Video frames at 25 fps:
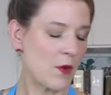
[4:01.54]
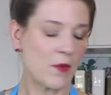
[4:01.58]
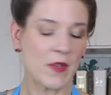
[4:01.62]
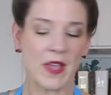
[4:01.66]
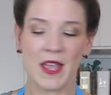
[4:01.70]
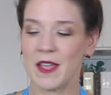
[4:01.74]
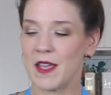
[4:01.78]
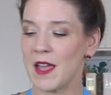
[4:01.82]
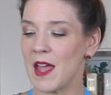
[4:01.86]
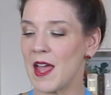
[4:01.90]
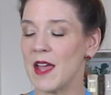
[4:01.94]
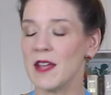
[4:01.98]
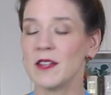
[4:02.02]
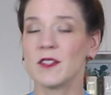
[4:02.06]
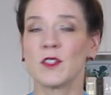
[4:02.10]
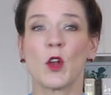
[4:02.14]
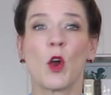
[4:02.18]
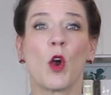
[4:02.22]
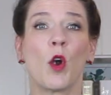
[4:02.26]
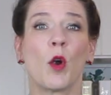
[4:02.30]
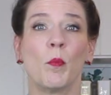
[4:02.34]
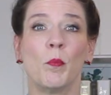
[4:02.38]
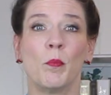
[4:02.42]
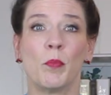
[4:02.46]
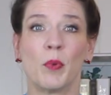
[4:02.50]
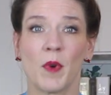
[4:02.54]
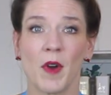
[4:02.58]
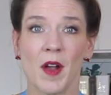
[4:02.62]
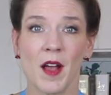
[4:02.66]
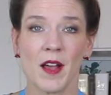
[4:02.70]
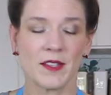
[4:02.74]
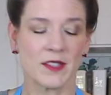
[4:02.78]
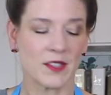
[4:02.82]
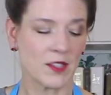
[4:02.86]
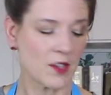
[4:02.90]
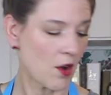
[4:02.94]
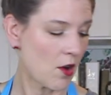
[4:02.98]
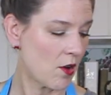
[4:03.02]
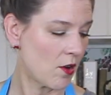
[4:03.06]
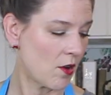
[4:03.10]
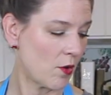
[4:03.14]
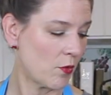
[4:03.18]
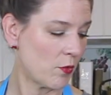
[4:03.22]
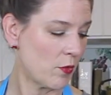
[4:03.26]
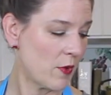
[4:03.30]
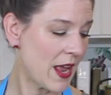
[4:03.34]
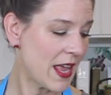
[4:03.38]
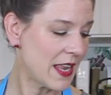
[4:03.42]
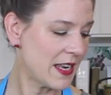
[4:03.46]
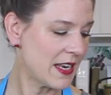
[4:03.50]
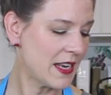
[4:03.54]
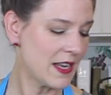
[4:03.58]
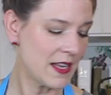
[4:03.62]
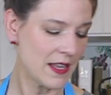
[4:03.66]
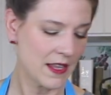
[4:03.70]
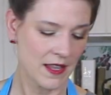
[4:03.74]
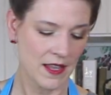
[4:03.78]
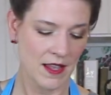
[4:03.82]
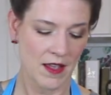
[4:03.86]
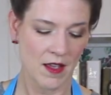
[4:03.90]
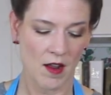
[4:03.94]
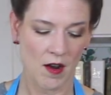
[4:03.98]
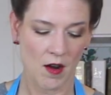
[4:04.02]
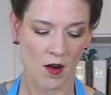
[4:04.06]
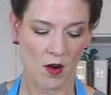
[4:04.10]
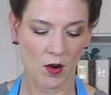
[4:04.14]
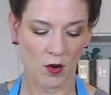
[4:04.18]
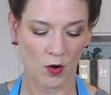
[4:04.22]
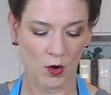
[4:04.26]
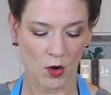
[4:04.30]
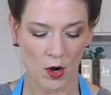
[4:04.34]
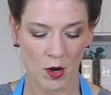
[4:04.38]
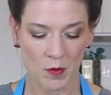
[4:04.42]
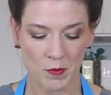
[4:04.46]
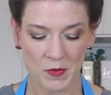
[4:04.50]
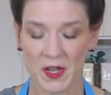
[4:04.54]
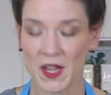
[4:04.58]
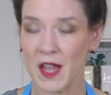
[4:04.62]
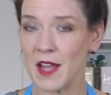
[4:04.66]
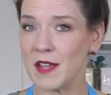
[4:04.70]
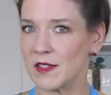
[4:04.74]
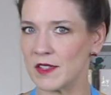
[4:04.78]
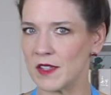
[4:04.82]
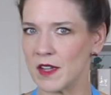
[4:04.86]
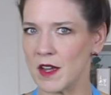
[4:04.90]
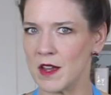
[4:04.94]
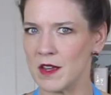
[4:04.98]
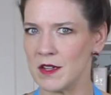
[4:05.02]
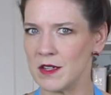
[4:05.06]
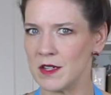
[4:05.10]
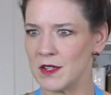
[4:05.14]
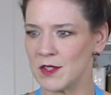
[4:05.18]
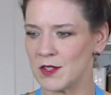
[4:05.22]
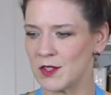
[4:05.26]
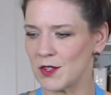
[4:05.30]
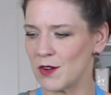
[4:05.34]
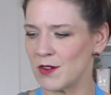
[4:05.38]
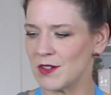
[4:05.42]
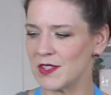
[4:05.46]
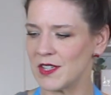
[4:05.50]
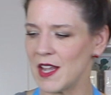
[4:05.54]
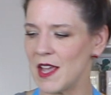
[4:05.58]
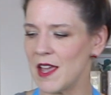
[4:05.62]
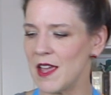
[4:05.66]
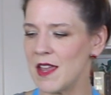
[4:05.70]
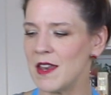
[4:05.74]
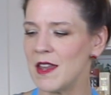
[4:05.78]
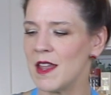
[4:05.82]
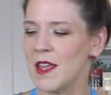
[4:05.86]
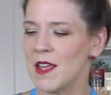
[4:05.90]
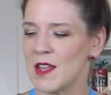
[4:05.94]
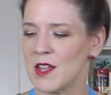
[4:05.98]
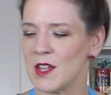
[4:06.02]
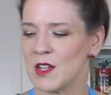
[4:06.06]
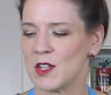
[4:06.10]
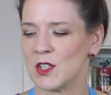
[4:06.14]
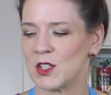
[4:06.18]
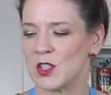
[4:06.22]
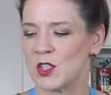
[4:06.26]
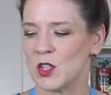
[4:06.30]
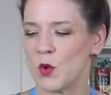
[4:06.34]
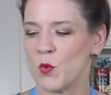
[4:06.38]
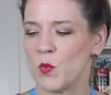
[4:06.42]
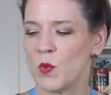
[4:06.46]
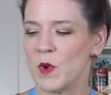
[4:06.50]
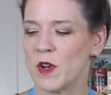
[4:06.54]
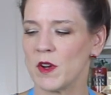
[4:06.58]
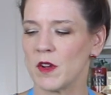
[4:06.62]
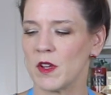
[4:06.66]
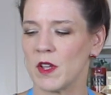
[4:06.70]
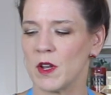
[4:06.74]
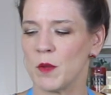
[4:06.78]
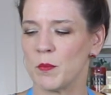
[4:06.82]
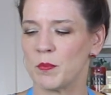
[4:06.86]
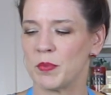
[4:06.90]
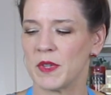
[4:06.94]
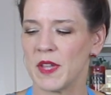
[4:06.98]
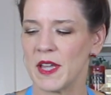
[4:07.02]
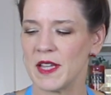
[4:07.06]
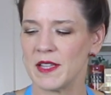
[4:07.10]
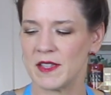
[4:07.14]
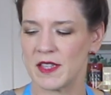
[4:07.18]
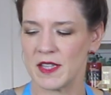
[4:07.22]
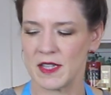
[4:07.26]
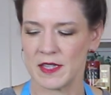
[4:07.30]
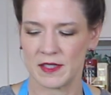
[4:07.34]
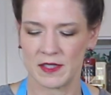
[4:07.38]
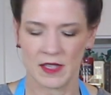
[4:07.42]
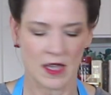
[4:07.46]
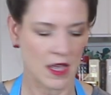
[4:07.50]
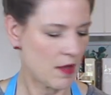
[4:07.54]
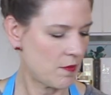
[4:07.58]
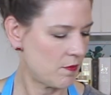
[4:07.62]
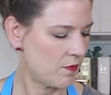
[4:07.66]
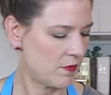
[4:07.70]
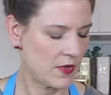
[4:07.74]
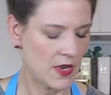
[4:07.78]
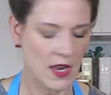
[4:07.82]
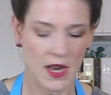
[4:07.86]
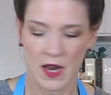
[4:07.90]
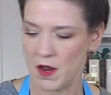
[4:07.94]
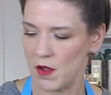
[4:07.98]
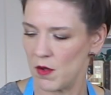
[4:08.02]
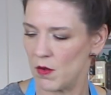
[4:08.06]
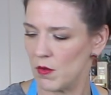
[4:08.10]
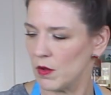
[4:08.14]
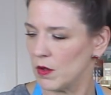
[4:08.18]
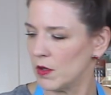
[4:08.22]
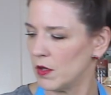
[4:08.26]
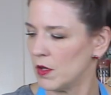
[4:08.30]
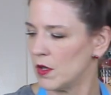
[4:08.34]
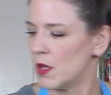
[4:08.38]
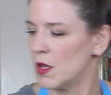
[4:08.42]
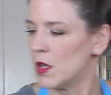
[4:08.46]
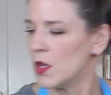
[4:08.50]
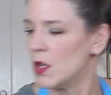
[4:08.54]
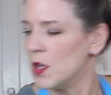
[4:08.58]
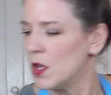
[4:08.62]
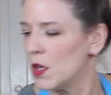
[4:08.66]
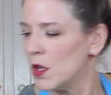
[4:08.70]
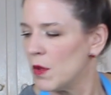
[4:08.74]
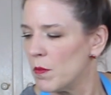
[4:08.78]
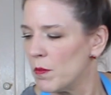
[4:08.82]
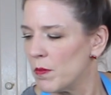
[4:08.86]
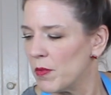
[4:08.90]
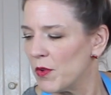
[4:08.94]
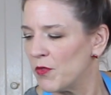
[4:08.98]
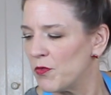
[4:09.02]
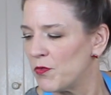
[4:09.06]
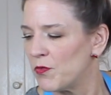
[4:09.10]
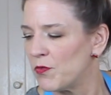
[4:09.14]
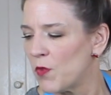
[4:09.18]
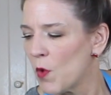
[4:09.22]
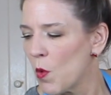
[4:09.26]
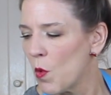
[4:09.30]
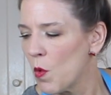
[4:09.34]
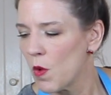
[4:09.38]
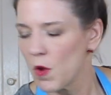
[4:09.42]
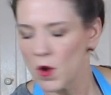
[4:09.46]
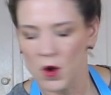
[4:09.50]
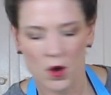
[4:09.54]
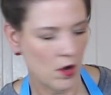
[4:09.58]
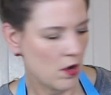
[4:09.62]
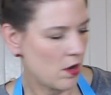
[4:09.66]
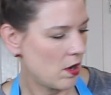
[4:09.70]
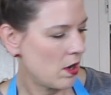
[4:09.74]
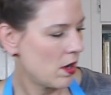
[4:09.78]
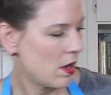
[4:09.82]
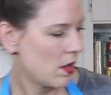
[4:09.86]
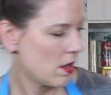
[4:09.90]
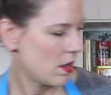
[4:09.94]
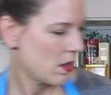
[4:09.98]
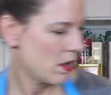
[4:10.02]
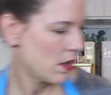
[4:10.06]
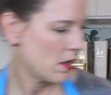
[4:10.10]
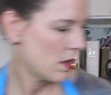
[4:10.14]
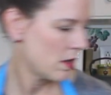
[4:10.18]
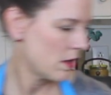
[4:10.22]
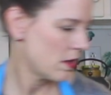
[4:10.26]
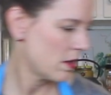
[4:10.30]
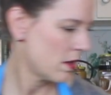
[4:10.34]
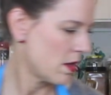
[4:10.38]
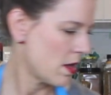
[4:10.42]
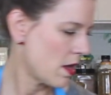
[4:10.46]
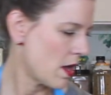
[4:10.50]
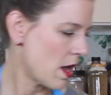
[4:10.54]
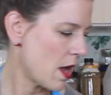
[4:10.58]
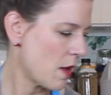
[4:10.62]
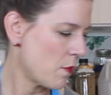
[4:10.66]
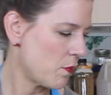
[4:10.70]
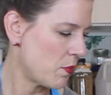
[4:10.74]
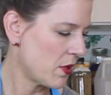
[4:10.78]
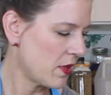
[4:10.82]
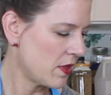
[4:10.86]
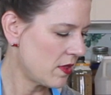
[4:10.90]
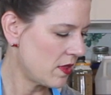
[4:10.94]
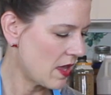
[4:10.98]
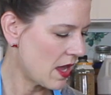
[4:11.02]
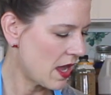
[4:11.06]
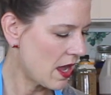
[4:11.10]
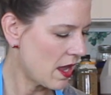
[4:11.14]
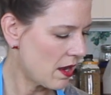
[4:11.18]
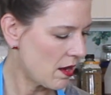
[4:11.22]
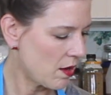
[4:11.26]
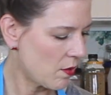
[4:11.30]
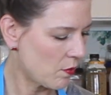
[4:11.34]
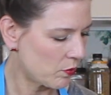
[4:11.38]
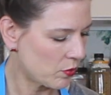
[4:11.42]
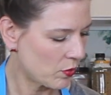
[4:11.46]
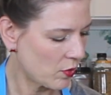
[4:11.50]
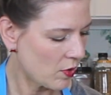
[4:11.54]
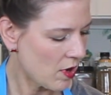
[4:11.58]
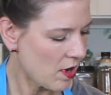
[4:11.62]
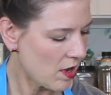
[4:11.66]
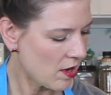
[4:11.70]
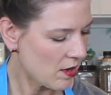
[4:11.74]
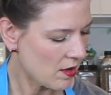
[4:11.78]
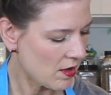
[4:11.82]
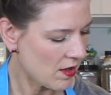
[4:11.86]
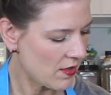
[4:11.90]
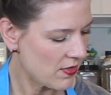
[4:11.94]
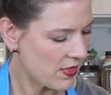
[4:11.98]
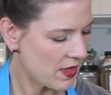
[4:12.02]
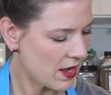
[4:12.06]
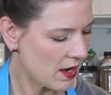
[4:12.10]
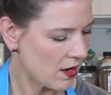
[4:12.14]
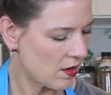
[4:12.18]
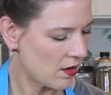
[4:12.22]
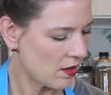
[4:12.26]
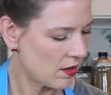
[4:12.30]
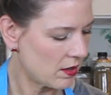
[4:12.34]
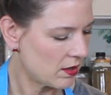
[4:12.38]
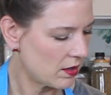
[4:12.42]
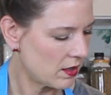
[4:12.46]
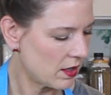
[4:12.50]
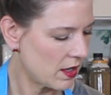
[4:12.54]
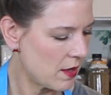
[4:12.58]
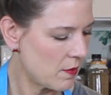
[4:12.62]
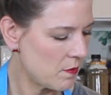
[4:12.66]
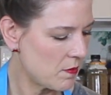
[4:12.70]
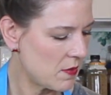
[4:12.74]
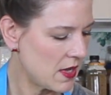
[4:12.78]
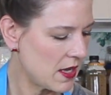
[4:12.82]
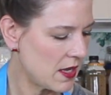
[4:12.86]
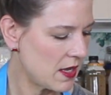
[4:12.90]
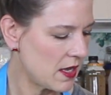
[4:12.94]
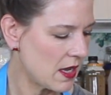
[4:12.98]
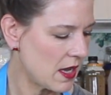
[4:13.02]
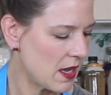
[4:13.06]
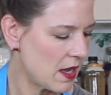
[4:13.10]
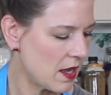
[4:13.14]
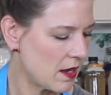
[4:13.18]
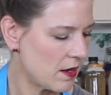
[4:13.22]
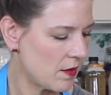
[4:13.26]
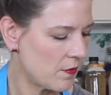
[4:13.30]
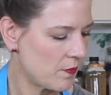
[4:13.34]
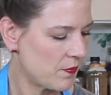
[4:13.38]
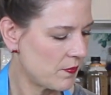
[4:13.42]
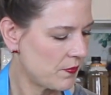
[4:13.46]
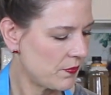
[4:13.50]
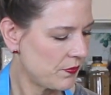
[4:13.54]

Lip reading: Okay, guys, our brats are ready. Our caramelized onions are done. So we're gonna plate this up. Now, before I put that brat on there, let me get.